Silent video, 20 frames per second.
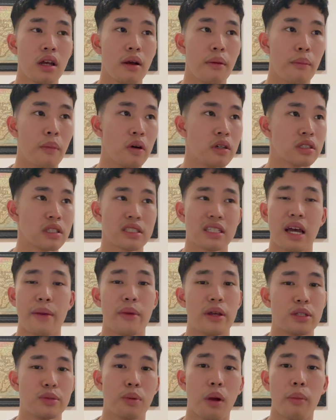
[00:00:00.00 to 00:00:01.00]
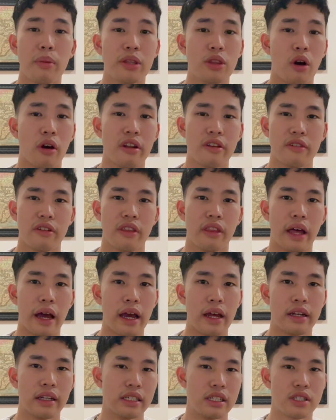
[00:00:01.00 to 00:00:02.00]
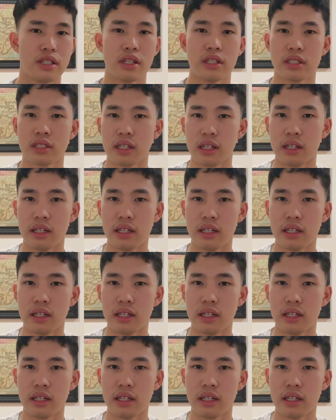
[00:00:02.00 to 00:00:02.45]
Most of the time it's probably not even that. It's just